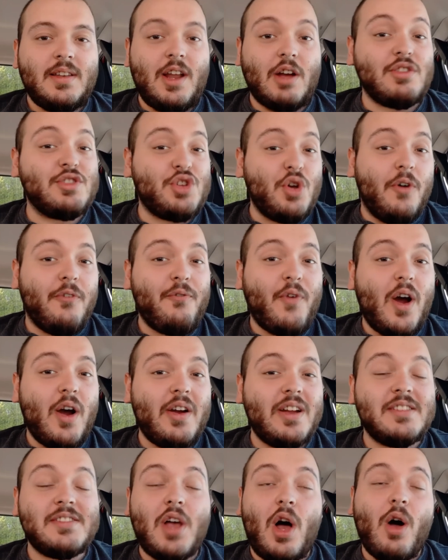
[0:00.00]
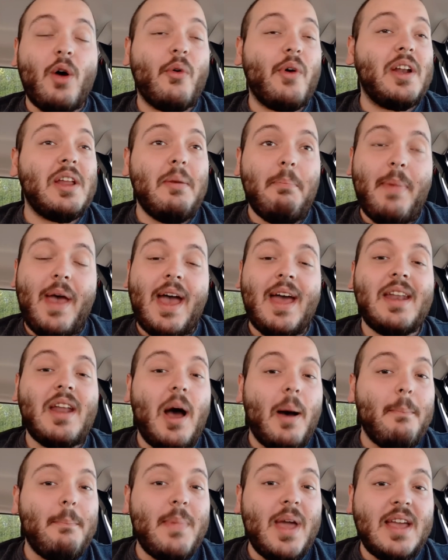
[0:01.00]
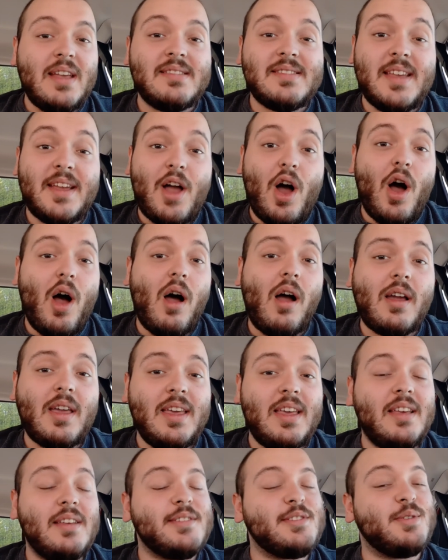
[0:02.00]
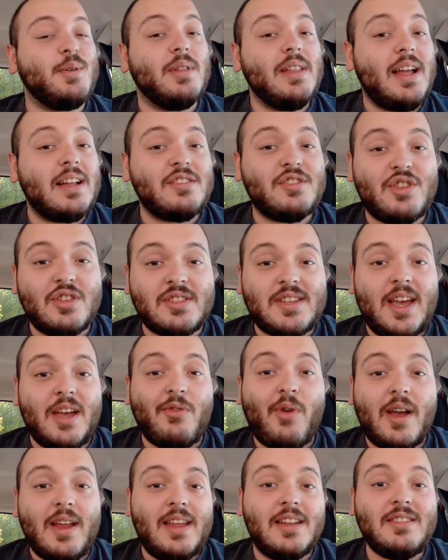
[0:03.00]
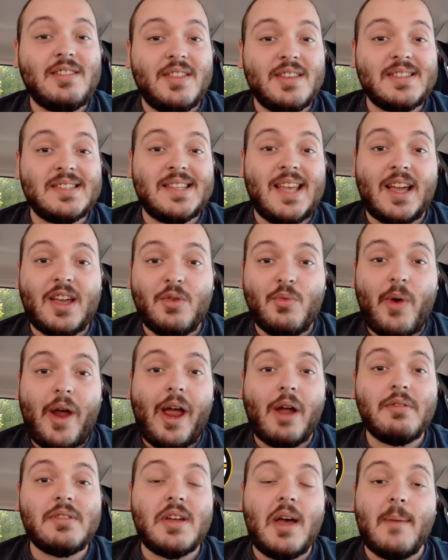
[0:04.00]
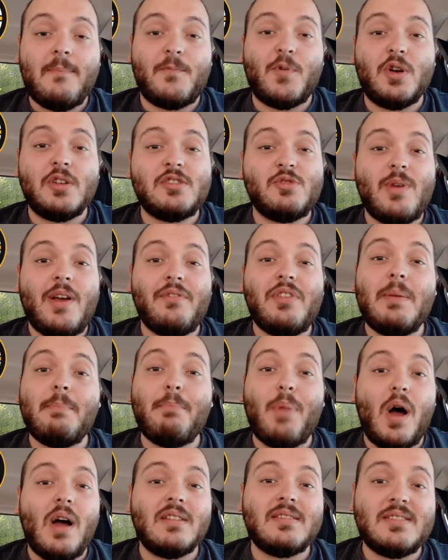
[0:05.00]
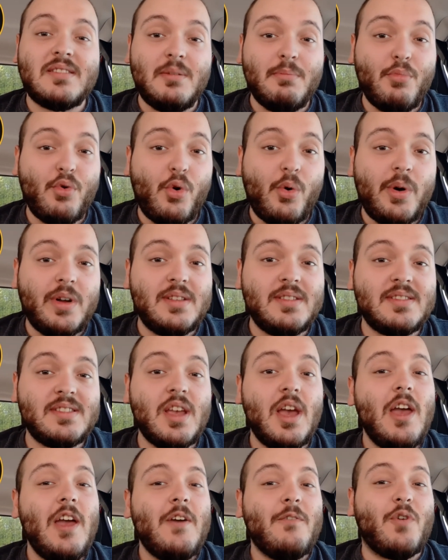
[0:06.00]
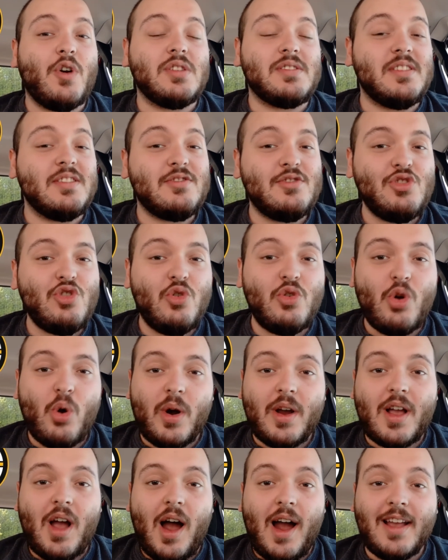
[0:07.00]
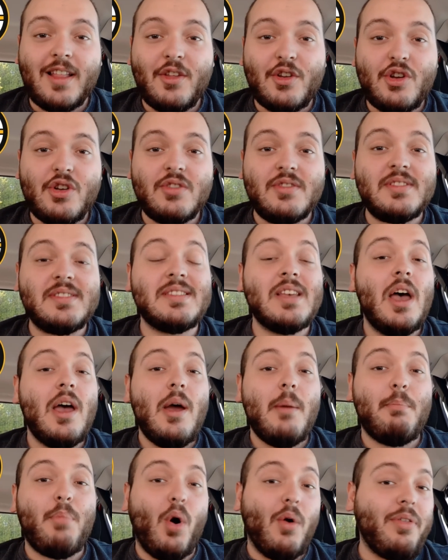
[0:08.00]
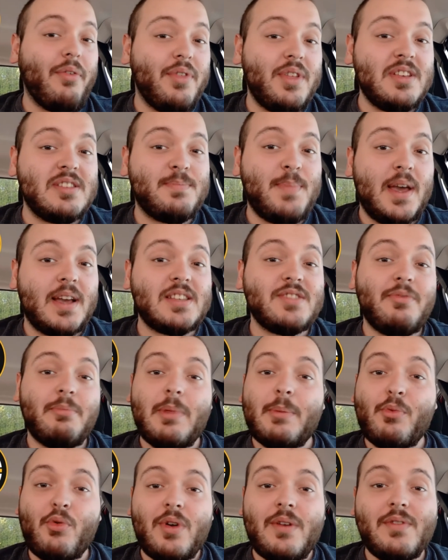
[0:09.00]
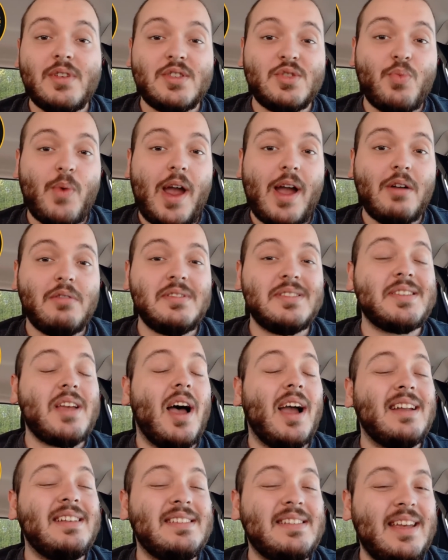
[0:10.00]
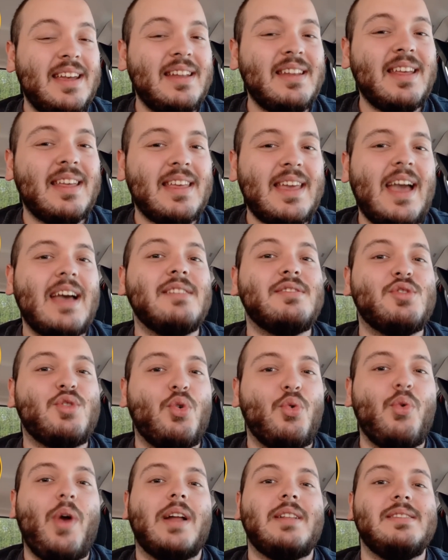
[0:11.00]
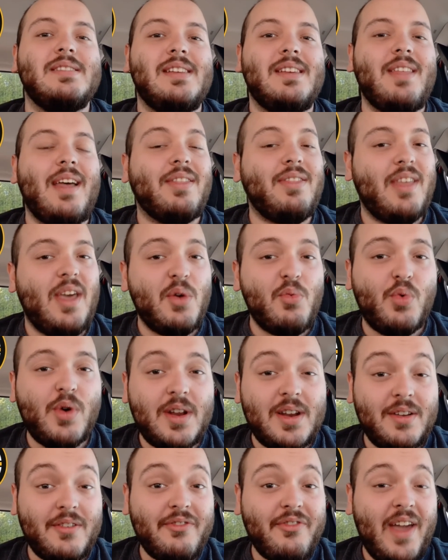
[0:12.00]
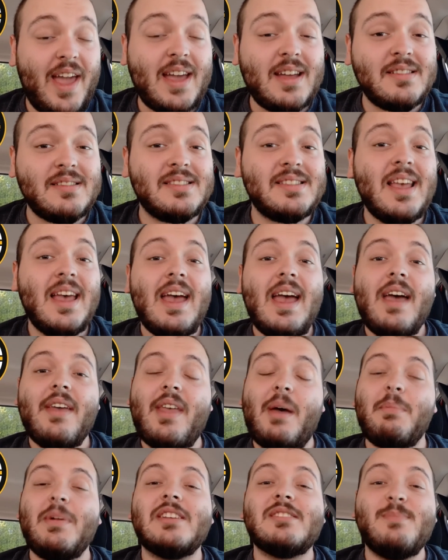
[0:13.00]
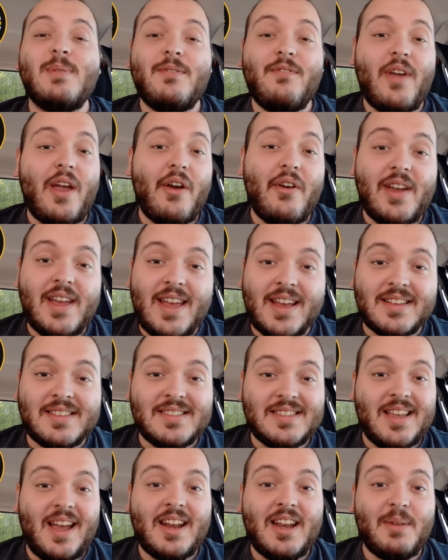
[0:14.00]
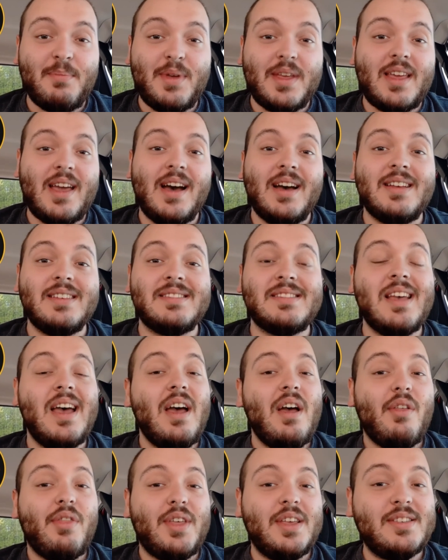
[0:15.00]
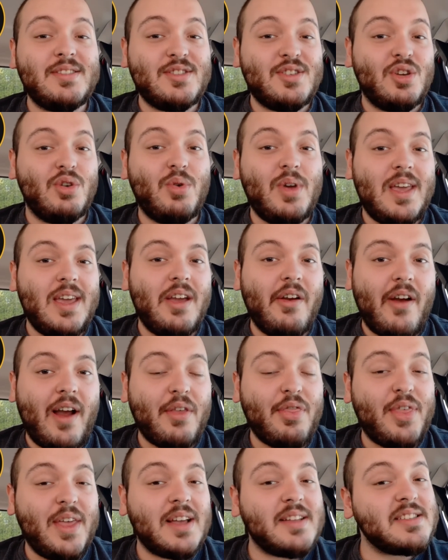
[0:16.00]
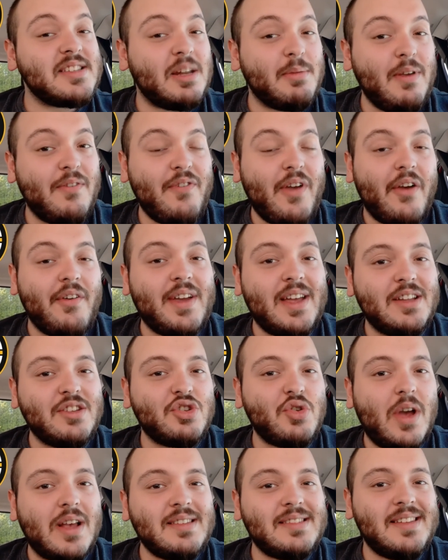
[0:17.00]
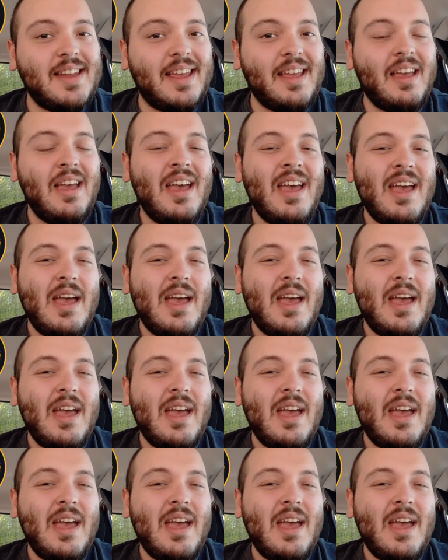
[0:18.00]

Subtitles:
Now, so far, it's already been amazing hockey, so let's just get right into the second round. Up first, we have the Boston Bruins versus New York Islanders. Both of these picks from the previous rounds, I did guess correctly that they would advance, and that makes me very excited because these two here, I think it's going to be very interesting,